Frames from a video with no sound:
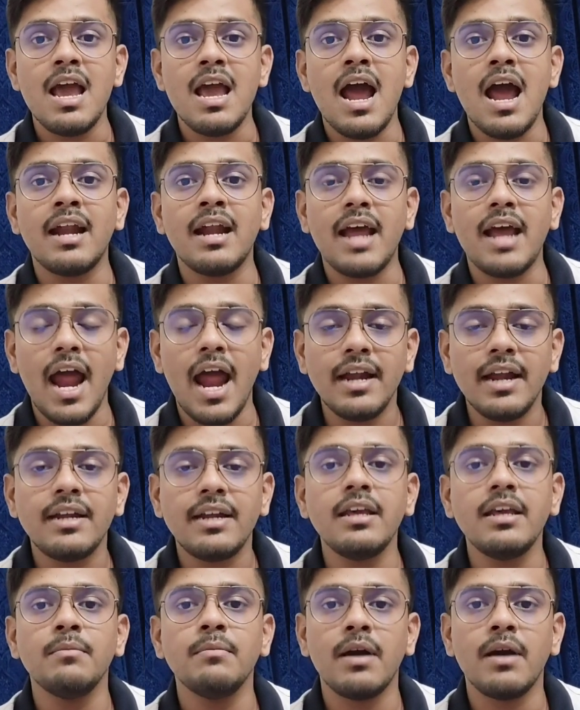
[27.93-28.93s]
and
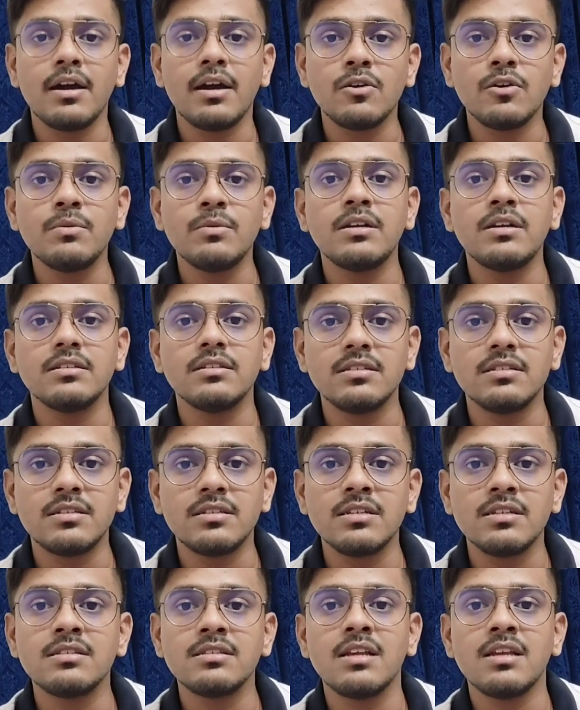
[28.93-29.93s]
Antimicrobial
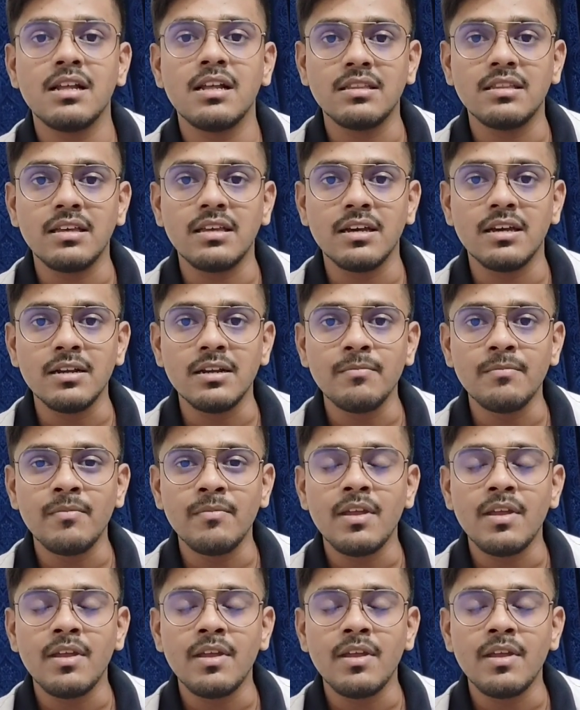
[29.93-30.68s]
Resistance in Healthcare